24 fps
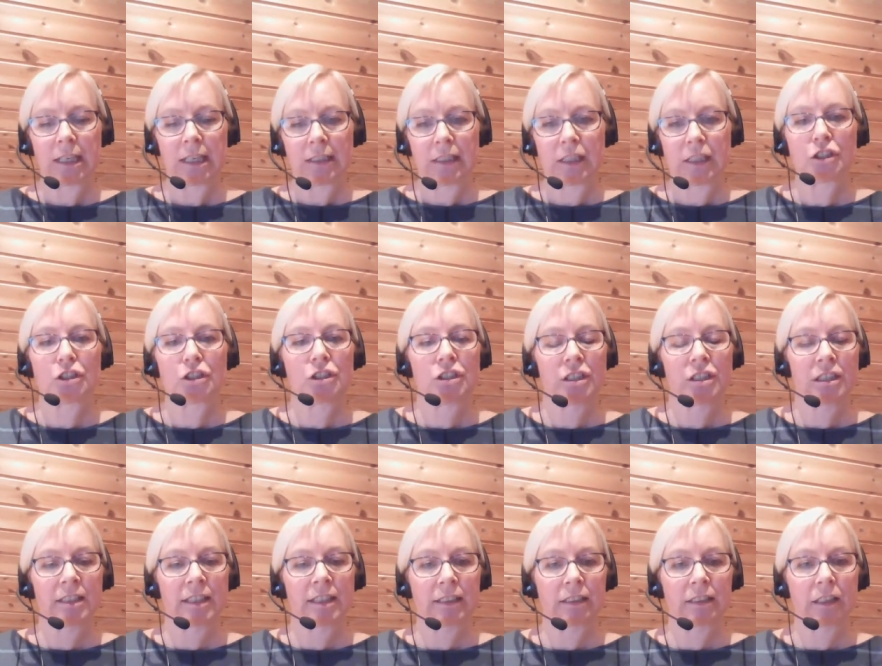
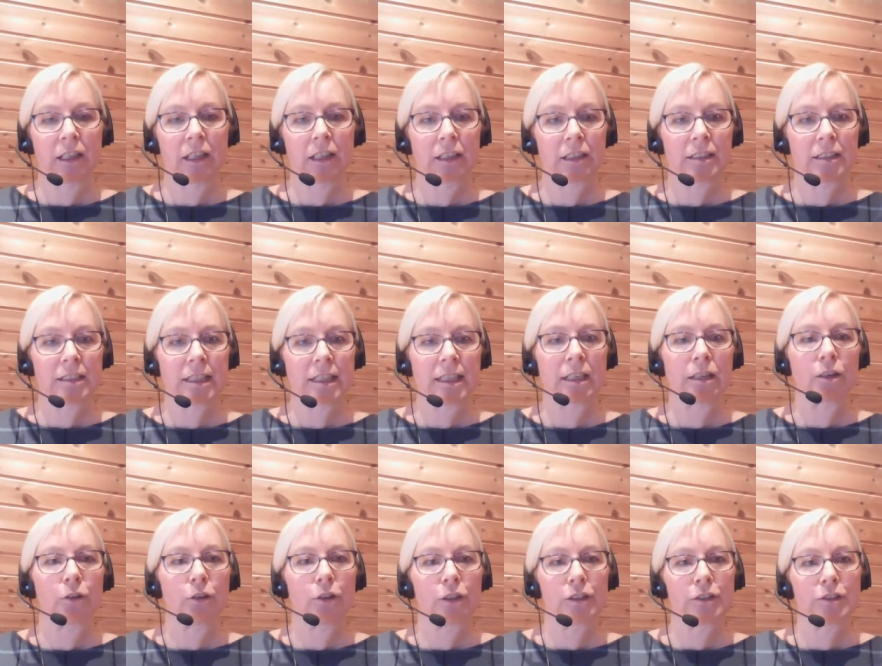digital technology
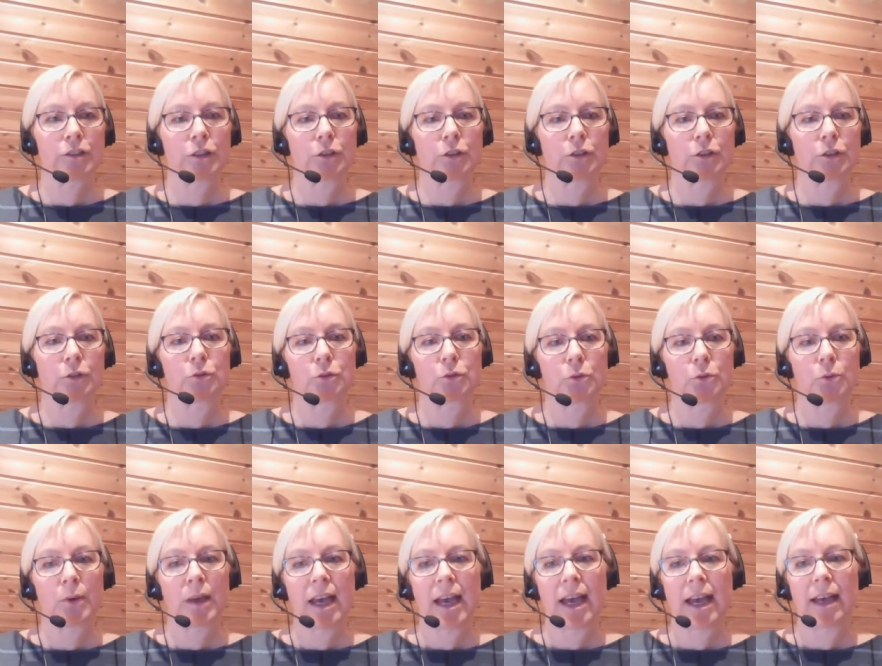also to
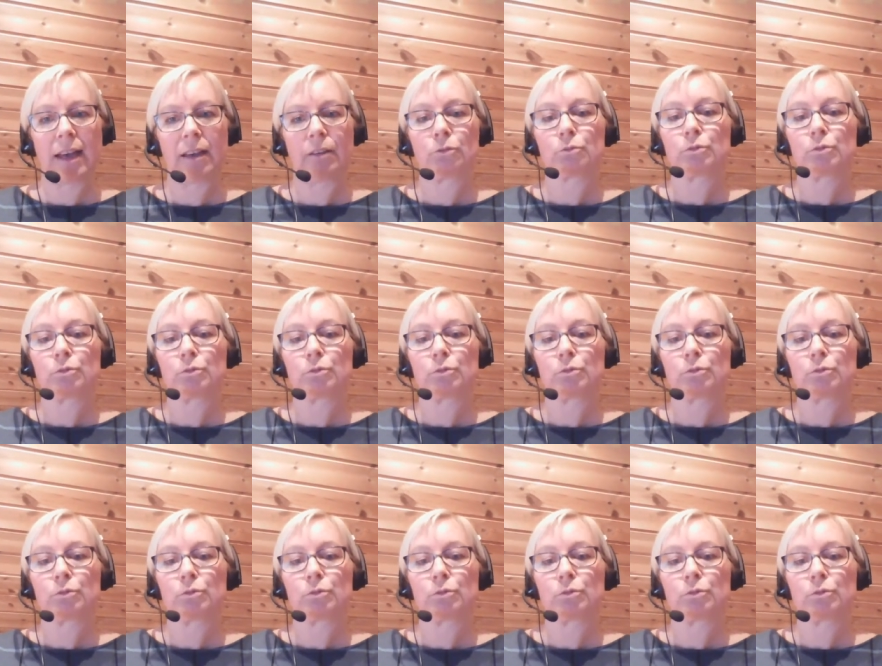uh,